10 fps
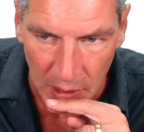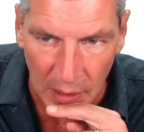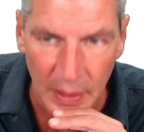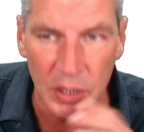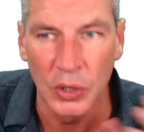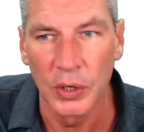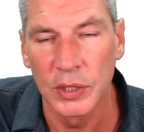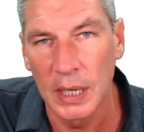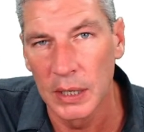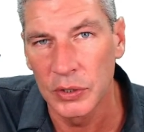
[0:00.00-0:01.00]
And then you got your
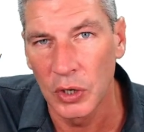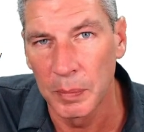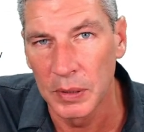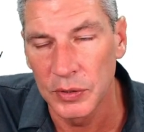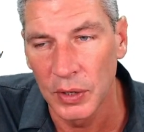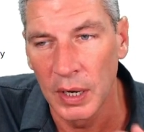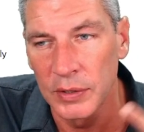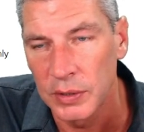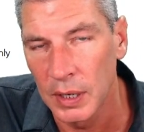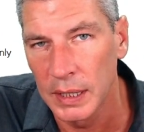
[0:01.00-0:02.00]
telescopic
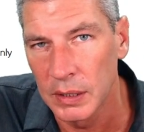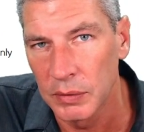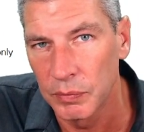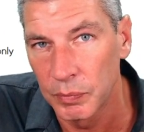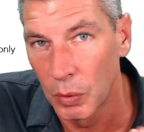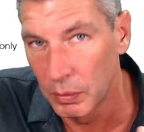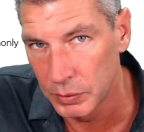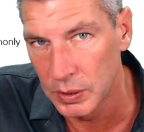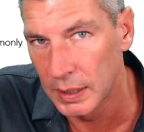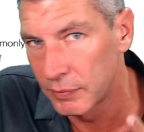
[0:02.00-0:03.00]
sights, like your, what we
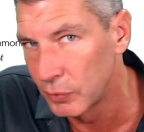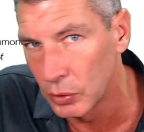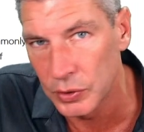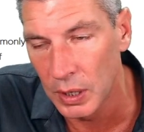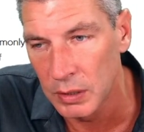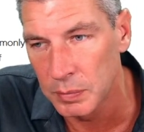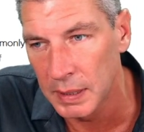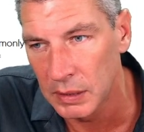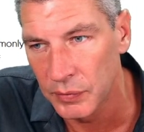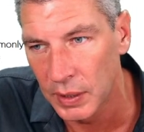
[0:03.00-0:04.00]
said, the 4 times
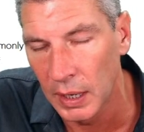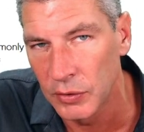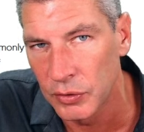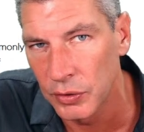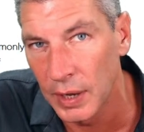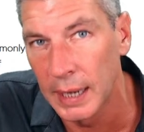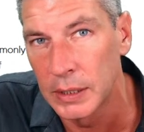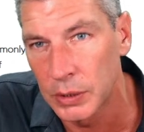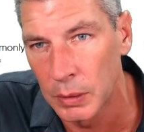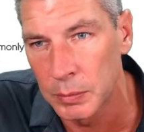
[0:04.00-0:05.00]
magnification, your 8
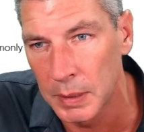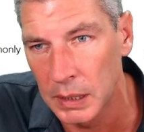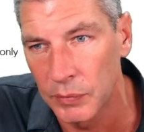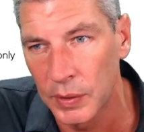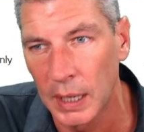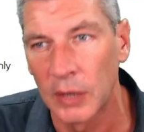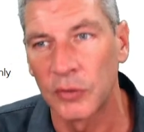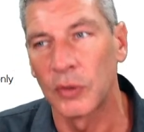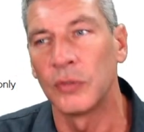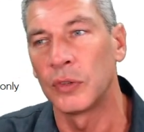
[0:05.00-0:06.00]
times magnification.